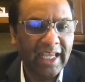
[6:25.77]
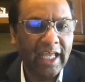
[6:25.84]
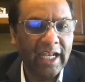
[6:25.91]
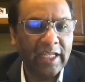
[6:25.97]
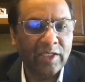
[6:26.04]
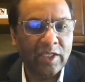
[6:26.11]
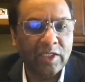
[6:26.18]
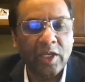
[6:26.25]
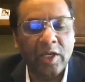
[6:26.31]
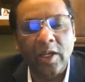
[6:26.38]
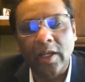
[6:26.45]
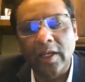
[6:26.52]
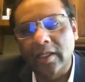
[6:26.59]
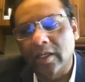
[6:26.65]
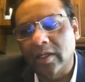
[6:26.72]
And as I said
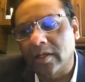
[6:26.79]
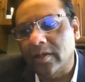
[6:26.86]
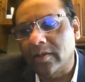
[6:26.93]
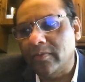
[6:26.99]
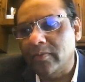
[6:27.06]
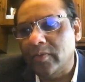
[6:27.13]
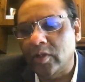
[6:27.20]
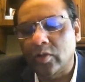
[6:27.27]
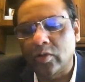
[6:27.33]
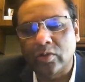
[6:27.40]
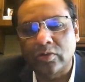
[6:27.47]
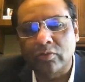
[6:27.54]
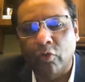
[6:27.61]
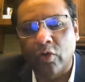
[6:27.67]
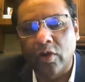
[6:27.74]
earlier,
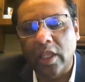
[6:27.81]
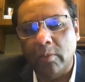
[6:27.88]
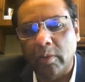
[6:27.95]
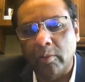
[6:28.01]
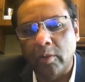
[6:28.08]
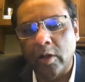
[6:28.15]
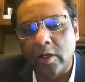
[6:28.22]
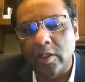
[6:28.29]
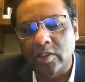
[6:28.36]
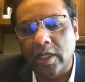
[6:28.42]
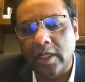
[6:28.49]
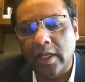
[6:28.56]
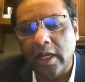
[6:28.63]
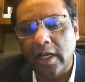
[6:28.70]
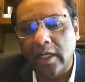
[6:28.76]
those four capabilities
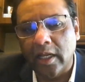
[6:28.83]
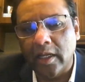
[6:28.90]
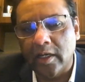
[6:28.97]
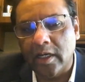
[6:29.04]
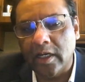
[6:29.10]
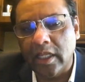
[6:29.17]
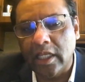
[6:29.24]
I highlighted,